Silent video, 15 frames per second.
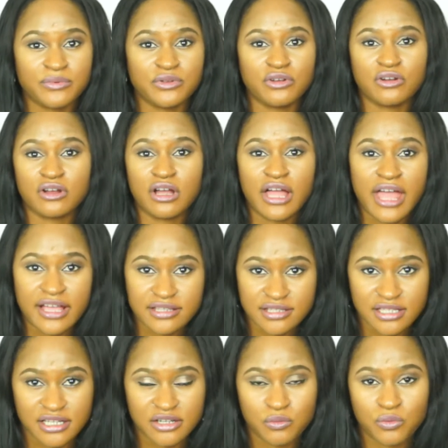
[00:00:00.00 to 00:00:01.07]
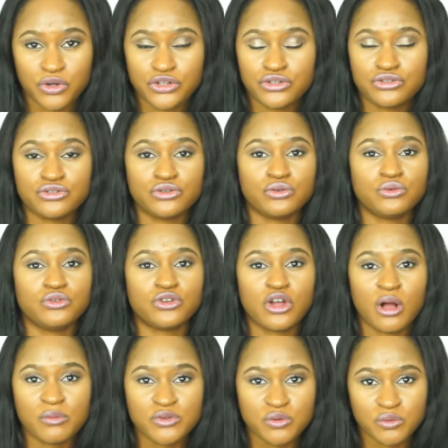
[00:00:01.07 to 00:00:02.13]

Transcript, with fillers: you're excellent at what you do, you come to